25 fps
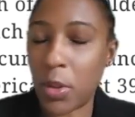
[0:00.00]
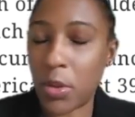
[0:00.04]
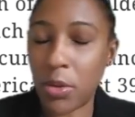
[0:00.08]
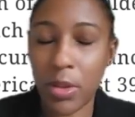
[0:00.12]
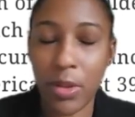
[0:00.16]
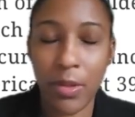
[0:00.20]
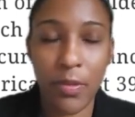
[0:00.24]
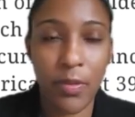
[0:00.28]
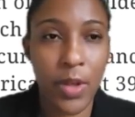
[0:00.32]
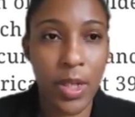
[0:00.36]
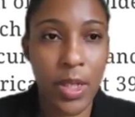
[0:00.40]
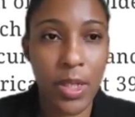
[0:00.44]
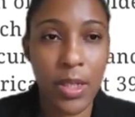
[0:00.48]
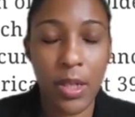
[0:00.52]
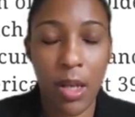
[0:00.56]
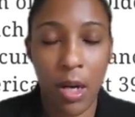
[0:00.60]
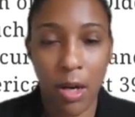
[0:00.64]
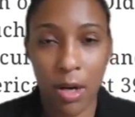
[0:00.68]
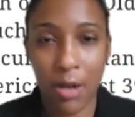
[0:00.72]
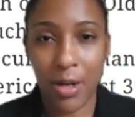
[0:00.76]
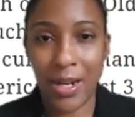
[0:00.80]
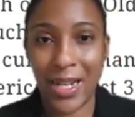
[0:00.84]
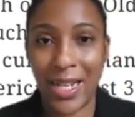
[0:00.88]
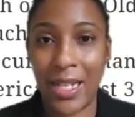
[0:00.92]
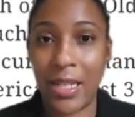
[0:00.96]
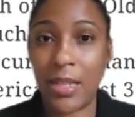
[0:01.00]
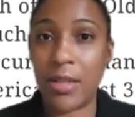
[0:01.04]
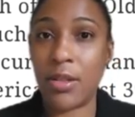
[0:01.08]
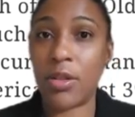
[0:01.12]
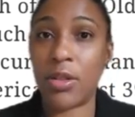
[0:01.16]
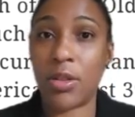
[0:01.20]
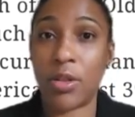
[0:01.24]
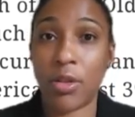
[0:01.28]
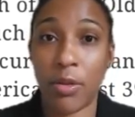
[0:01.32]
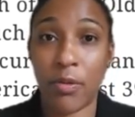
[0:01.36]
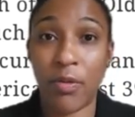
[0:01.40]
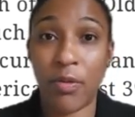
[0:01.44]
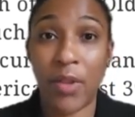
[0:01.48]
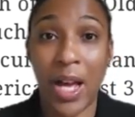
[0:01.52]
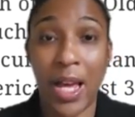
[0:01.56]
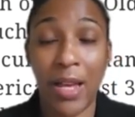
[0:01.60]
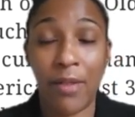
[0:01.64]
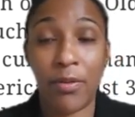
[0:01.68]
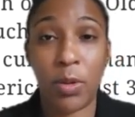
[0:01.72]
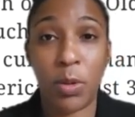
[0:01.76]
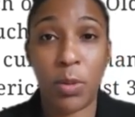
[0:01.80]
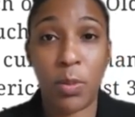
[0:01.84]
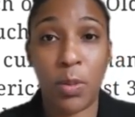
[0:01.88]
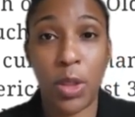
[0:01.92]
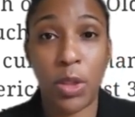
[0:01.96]
Most of us are in
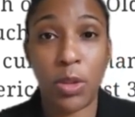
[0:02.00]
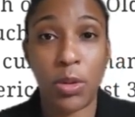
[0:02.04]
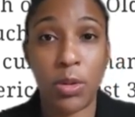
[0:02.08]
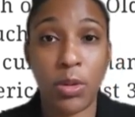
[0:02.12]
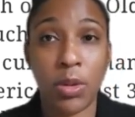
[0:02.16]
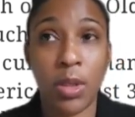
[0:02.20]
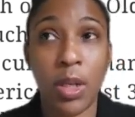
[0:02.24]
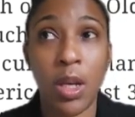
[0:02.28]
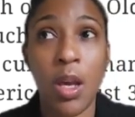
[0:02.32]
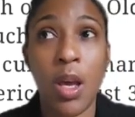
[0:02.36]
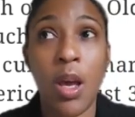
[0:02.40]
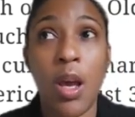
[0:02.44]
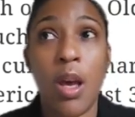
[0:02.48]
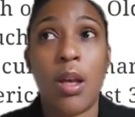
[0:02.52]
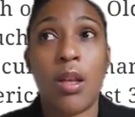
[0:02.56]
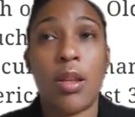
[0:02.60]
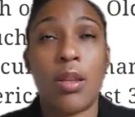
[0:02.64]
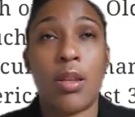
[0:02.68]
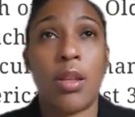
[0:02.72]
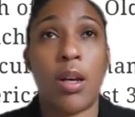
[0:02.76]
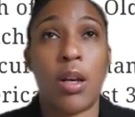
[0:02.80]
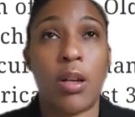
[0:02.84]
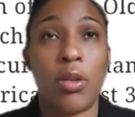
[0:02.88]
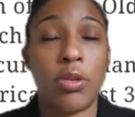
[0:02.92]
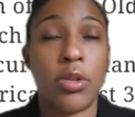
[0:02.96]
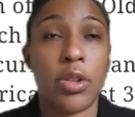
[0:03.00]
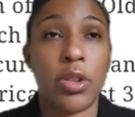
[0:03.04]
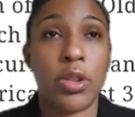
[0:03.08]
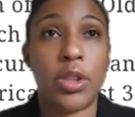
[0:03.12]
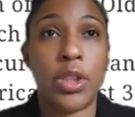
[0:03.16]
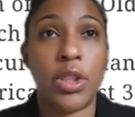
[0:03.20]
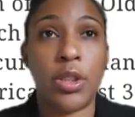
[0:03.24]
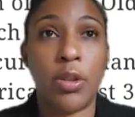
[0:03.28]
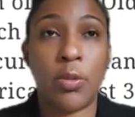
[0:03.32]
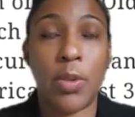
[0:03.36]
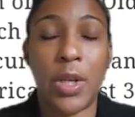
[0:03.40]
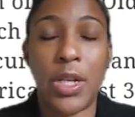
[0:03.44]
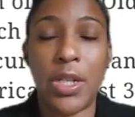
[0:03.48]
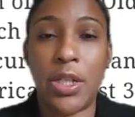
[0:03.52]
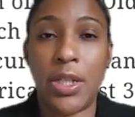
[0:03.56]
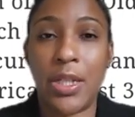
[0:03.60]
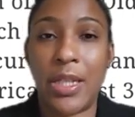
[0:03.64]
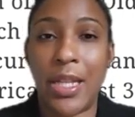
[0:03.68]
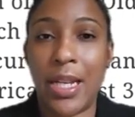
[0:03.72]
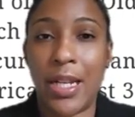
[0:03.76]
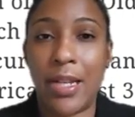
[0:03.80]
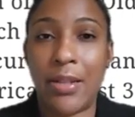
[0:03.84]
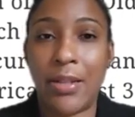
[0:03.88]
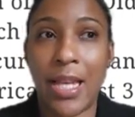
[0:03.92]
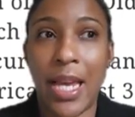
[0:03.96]
survival mode. The older
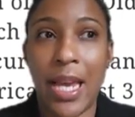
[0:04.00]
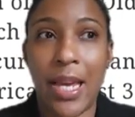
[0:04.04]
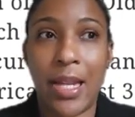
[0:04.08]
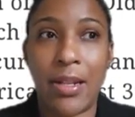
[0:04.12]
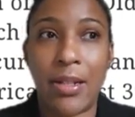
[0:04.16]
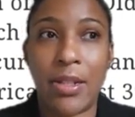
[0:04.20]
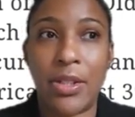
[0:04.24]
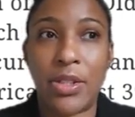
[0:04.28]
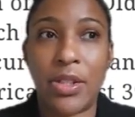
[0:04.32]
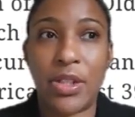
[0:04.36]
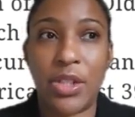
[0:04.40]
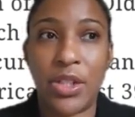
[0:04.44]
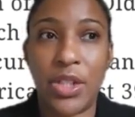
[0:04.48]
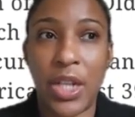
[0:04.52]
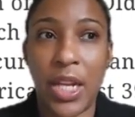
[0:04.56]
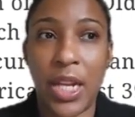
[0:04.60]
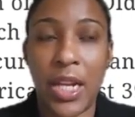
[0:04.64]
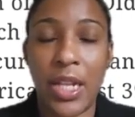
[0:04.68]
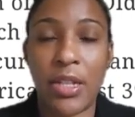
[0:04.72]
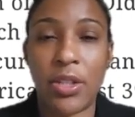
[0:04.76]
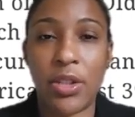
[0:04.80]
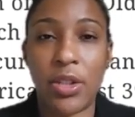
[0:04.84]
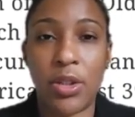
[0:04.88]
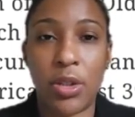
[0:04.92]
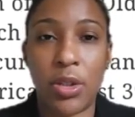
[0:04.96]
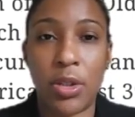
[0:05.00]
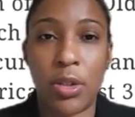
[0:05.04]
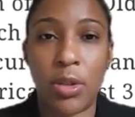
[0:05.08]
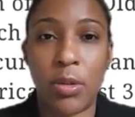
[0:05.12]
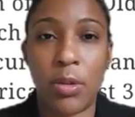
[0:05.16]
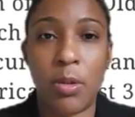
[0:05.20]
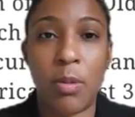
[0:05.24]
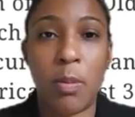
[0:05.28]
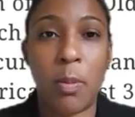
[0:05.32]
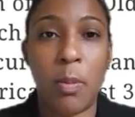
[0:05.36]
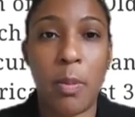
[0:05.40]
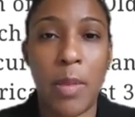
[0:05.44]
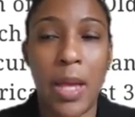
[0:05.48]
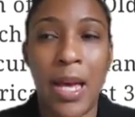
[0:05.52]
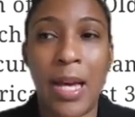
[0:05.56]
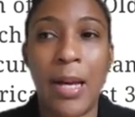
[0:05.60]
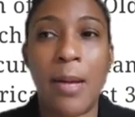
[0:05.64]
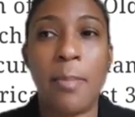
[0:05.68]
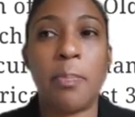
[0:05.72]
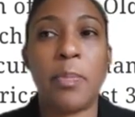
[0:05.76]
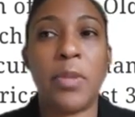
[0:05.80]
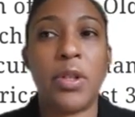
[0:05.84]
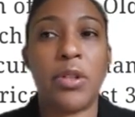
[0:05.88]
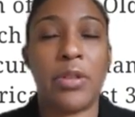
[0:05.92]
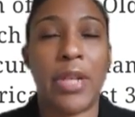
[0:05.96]
generation that has had a chance to
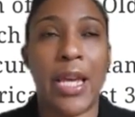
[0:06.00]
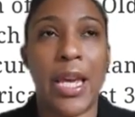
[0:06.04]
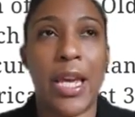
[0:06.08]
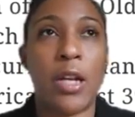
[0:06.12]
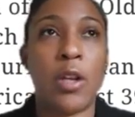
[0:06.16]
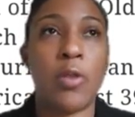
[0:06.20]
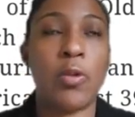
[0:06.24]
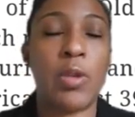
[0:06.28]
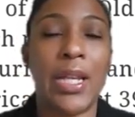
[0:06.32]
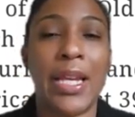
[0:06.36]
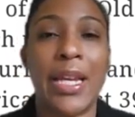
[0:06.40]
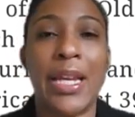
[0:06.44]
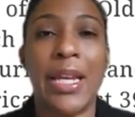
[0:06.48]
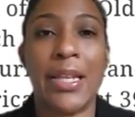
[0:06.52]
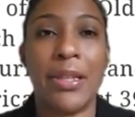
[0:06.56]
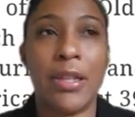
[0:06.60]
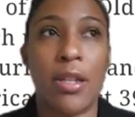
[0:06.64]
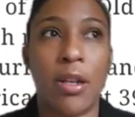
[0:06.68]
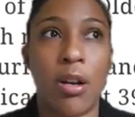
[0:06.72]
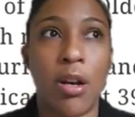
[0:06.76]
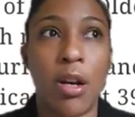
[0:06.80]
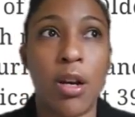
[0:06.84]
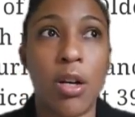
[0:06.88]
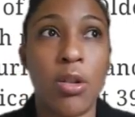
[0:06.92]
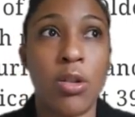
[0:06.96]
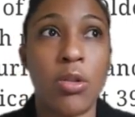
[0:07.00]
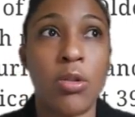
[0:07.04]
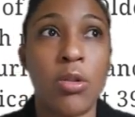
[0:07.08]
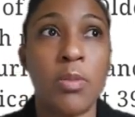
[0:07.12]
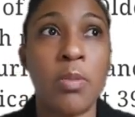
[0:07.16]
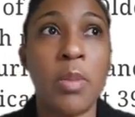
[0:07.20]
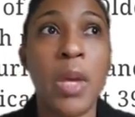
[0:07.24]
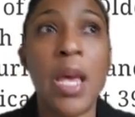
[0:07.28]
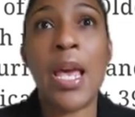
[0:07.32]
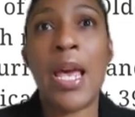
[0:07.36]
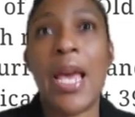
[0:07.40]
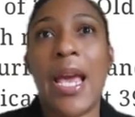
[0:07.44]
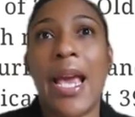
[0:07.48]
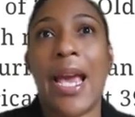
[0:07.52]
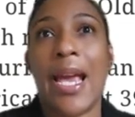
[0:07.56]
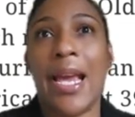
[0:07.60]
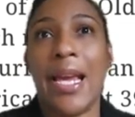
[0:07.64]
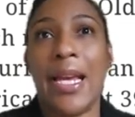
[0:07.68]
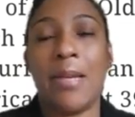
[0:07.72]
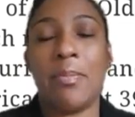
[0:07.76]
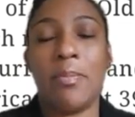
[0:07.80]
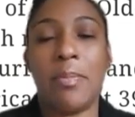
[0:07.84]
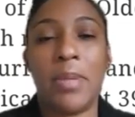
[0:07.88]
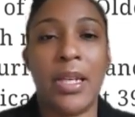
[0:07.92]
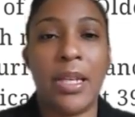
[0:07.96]
build equity in their home
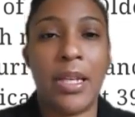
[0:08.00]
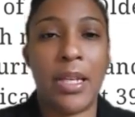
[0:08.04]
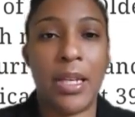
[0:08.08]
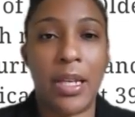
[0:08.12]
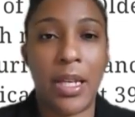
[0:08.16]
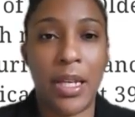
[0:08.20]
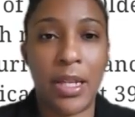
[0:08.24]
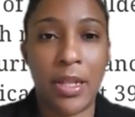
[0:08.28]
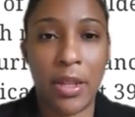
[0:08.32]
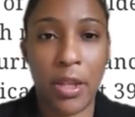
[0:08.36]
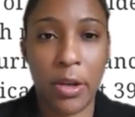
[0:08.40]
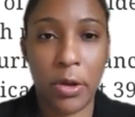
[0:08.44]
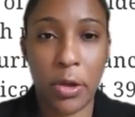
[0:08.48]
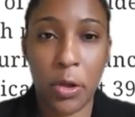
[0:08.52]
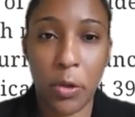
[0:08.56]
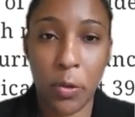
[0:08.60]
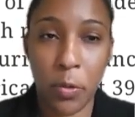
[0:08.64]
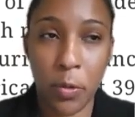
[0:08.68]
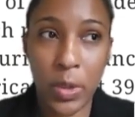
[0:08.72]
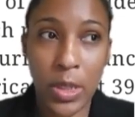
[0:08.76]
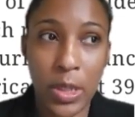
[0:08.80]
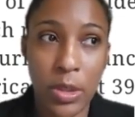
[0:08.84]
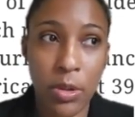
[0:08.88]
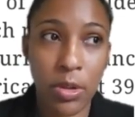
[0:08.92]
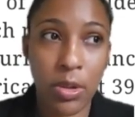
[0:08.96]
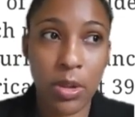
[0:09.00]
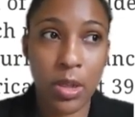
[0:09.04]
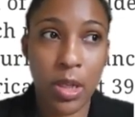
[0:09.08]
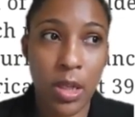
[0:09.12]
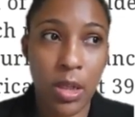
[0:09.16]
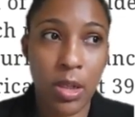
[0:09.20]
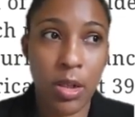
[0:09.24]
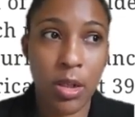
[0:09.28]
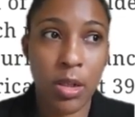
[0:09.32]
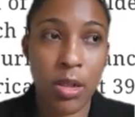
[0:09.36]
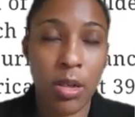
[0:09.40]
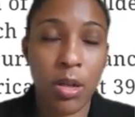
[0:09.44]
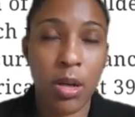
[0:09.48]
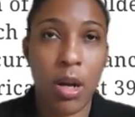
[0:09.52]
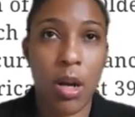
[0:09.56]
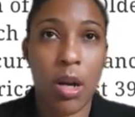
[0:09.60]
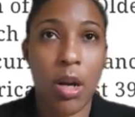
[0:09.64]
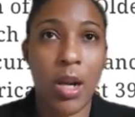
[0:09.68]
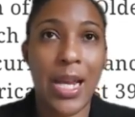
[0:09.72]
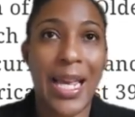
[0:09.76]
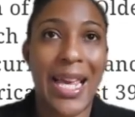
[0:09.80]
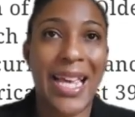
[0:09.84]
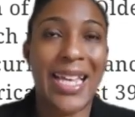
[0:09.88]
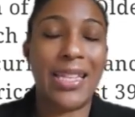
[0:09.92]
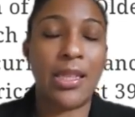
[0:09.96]
and be in their careers longer
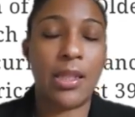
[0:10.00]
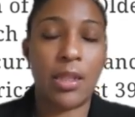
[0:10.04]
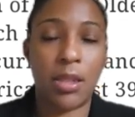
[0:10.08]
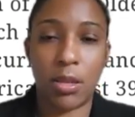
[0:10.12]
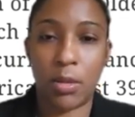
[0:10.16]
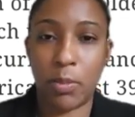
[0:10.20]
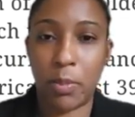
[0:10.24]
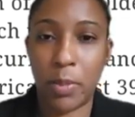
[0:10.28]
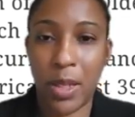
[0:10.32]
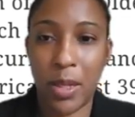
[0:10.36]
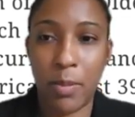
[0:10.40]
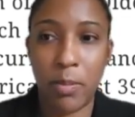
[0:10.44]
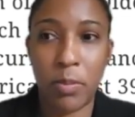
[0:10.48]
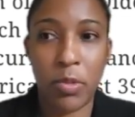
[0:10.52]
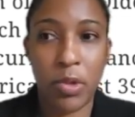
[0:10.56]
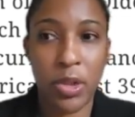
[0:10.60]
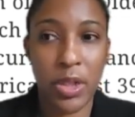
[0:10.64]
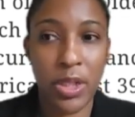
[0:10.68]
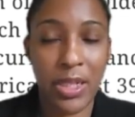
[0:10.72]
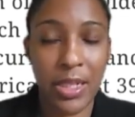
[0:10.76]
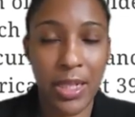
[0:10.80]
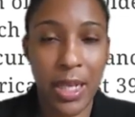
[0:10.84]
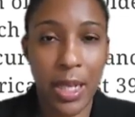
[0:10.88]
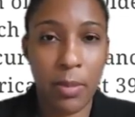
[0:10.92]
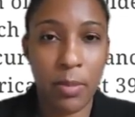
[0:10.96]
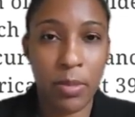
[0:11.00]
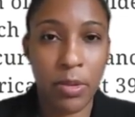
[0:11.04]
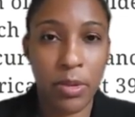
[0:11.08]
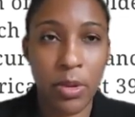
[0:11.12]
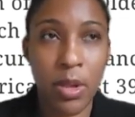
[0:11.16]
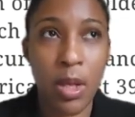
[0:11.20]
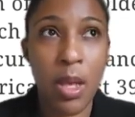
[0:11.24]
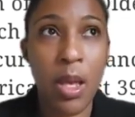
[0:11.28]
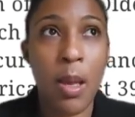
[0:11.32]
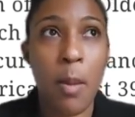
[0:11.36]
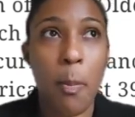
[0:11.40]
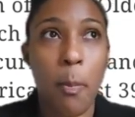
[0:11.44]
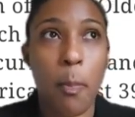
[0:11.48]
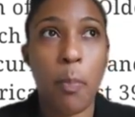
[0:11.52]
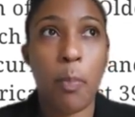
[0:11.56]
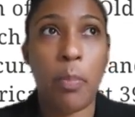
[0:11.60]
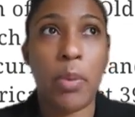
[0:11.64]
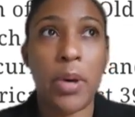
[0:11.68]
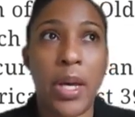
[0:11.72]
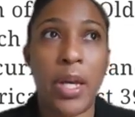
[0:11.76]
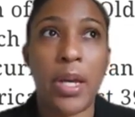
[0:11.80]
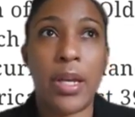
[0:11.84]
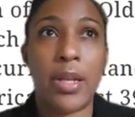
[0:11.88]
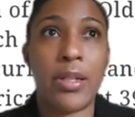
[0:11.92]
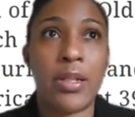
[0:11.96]
are a little bit more stable,
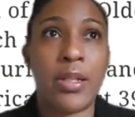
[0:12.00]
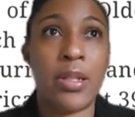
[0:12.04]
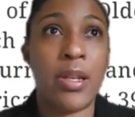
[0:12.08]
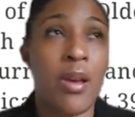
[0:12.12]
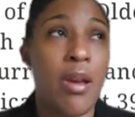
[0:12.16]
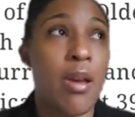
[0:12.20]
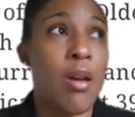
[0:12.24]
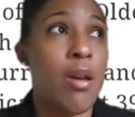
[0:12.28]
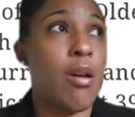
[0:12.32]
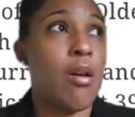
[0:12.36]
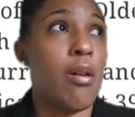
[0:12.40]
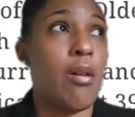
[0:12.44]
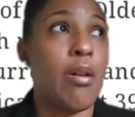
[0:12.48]
but